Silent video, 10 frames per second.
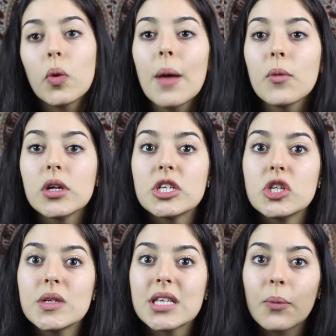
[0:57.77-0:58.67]
what I'm going to
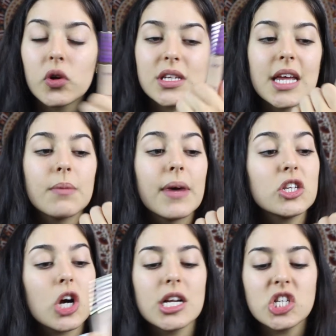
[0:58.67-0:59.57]
do is I'm going to take my
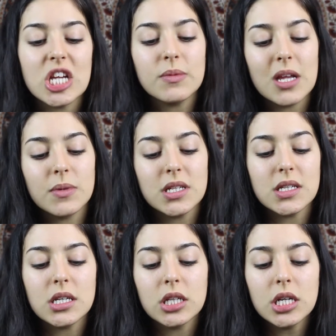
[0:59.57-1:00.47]
Tarte Shape Tape
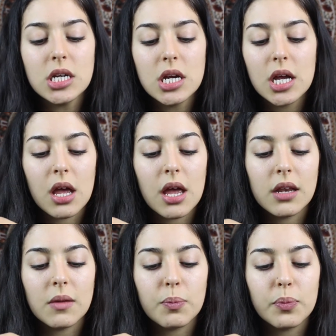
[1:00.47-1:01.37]
Concealer
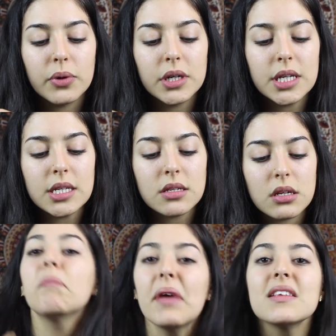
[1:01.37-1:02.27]
and put it
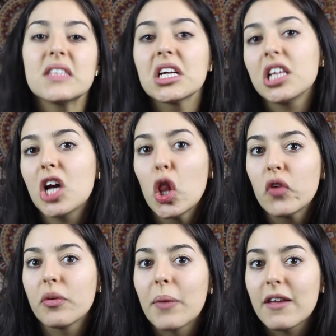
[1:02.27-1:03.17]
basically all
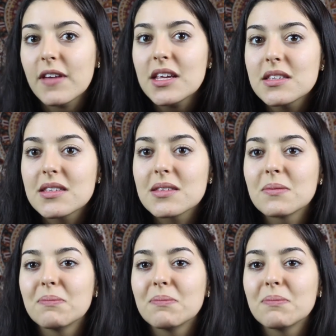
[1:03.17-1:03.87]
over my face.